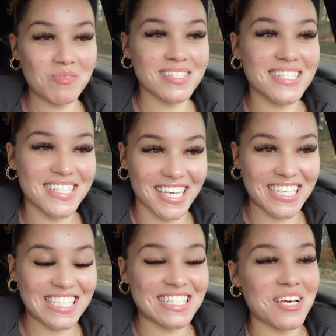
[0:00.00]
morning,
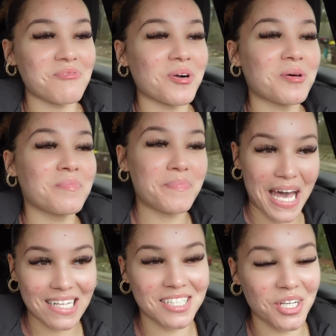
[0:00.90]
sis, and welcome
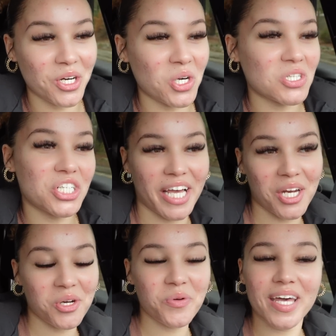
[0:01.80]
back to your girl
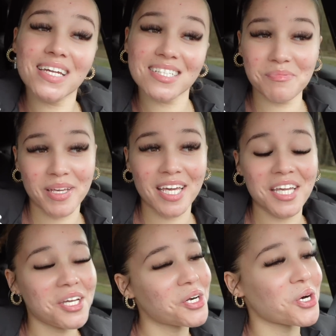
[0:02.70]
channel. It is me,
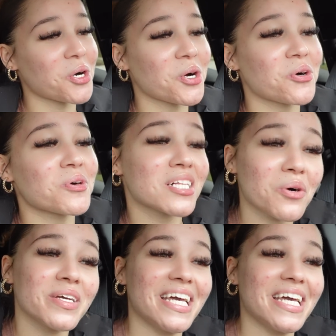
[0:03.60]
your girl, Chloe